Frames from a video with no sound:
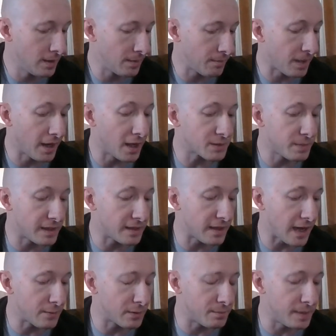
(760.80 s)
My husband and
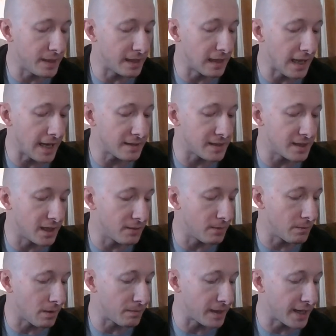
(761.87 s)
I would be glad to give you
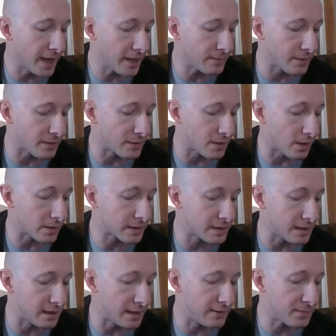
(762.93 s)
what we can for the dog,
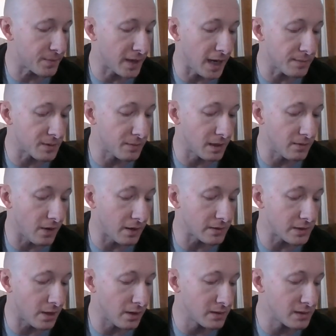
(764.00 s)
said Leaf. Perhaps one of our
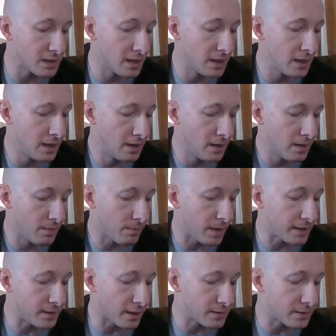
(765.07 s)
dogs? My
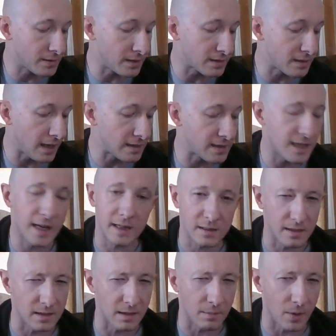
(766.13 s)
daughter does not take
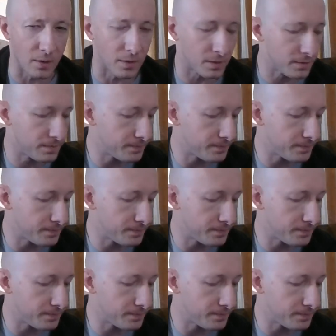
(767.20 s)
to them all.